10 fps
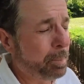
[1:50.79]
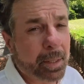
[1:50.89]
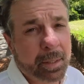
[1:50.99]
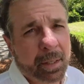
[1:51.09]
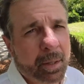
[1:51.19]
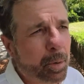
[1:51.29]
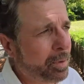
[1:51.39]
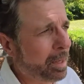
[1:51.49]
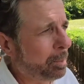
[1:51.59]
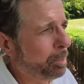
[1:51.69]
But
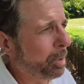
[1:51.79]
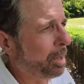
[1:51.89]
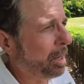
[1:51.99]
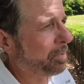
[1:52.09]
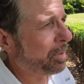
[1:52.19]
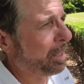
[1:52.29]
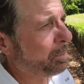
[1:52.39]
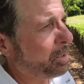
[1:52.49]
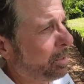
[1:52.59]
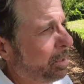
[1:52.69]
hopefully I can pull it off. I
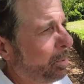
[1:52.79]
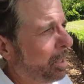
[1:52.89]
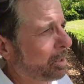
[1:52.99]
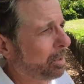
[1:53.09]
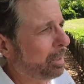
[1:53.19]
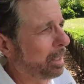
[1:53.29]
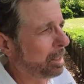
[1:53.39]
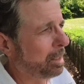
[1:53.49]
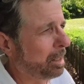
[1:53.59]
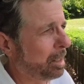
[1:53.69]
am shooting raw so that I
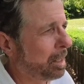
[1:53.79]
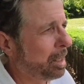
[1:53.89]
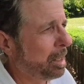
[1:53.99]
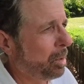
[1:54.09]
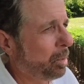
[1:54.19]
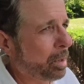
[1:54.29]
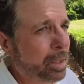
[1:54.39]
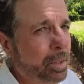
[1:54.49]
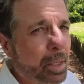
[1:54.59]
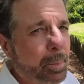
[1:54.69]
can work
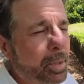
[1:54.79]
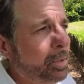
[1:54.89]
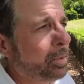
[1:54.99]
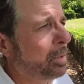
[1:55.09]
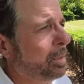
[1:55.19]
on the images.